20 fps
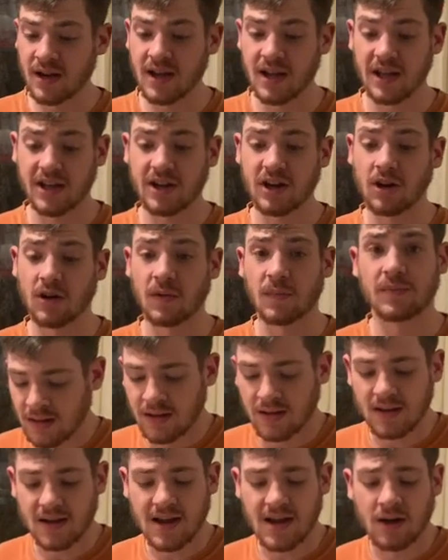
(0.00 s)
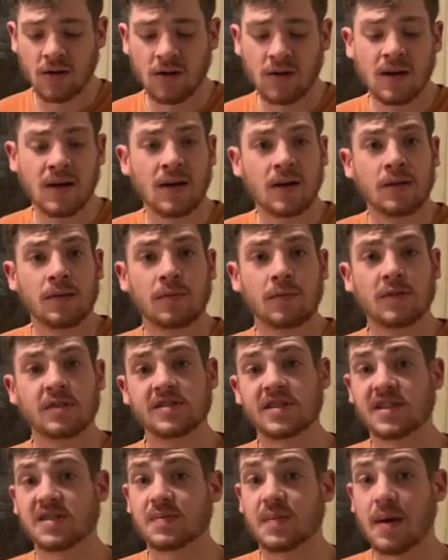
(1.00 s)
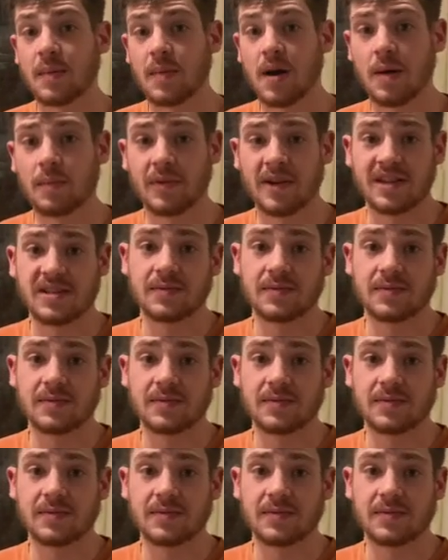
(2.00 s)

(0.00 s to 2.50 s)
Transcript: at all. Now, since my mom likes